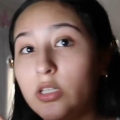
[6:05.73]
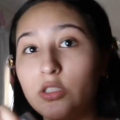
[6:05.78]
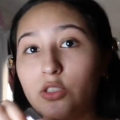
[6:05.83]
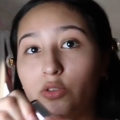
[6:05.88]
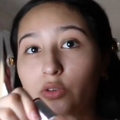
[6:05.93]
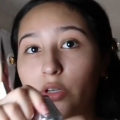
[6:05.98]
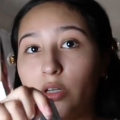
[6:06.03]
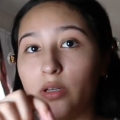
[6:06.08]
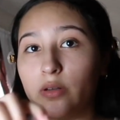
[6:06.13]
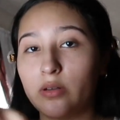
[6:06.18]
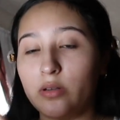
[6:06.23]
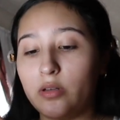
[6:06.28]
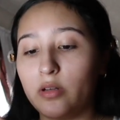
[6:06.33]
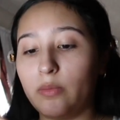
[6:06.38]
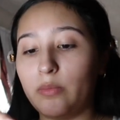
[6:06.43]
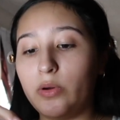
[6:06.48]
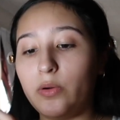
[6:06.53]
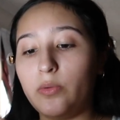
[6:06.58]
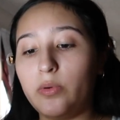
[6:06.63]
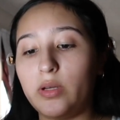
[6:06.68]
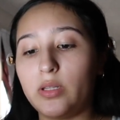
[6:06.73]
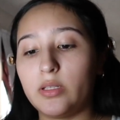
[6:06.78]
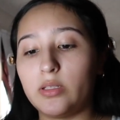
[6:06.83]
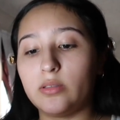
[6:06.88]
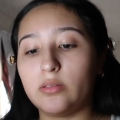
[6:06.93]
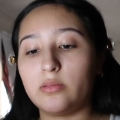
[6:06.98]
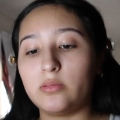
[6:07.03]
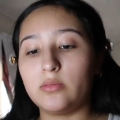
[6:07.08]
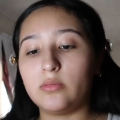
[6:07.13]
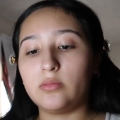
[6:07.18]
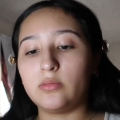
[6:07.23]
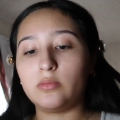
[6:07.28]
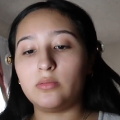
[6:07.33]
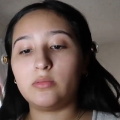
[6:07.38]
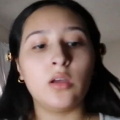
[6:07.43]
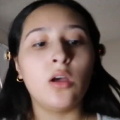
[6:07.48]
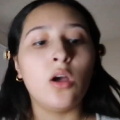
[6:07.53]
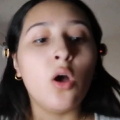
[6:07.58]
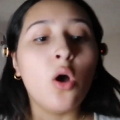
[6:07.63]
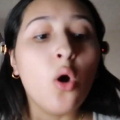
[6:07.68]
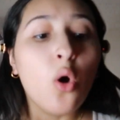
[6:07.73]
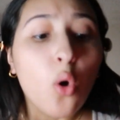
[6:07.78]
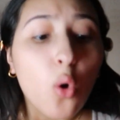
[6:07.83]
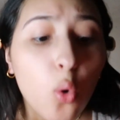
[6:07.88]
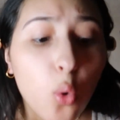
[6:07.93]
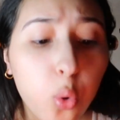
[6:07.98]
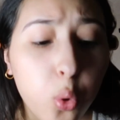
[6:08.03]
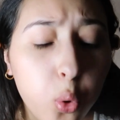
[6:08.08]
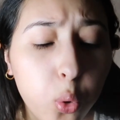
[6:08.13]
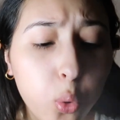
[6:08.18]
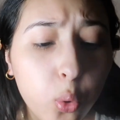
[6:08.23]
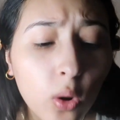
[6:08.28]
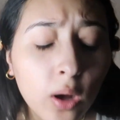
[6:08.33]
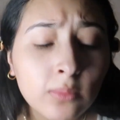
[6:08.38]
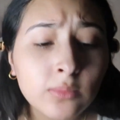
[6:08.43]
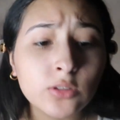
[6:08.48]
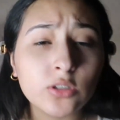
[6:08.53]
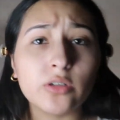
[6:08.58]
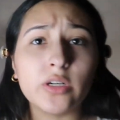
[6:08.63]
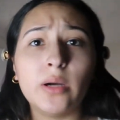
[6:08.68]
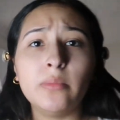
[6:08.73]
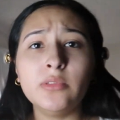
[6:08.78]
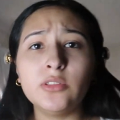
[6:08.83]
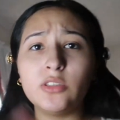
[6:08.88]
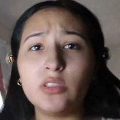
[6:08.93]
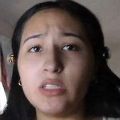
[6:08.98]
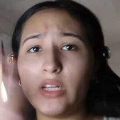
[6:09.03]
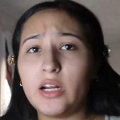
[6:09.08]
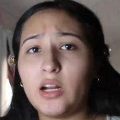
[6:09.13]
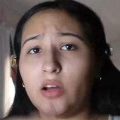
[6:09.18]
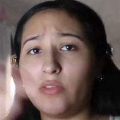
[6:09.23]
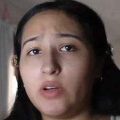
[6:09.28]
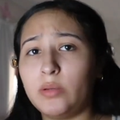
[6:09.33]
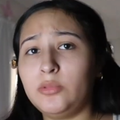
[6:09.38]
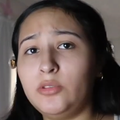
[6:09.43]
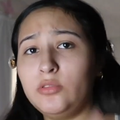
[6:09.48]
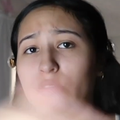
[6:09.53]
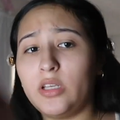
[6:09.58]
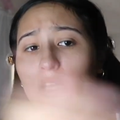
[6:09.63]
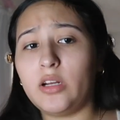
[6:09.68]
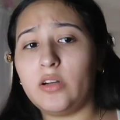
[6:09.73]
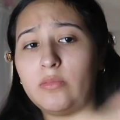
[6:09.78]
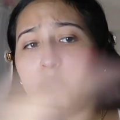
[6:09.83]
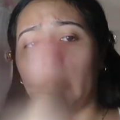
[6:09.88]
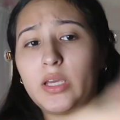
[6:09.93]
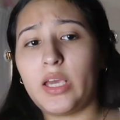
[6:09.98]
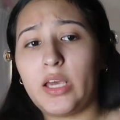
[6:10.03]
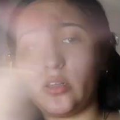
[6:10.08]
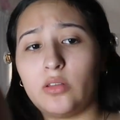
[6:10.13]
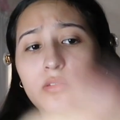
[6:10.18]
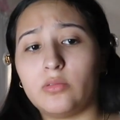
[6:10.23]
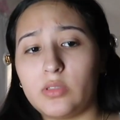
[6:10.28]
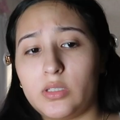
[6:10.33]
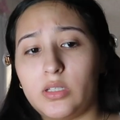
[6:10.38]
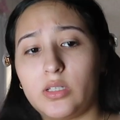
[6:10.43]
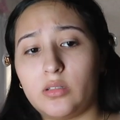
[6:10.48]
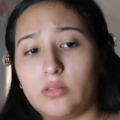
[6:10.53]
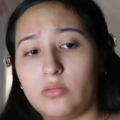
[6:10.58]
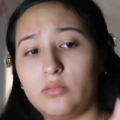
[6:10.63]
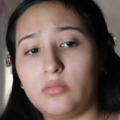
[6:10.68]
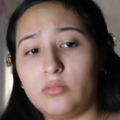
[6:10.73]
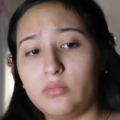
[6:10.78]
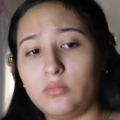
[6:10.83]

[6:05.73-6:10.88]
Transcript: Sunscreen, number one. I'm sorry, I'm gonna turn that off. I'm too scared of my candle right now.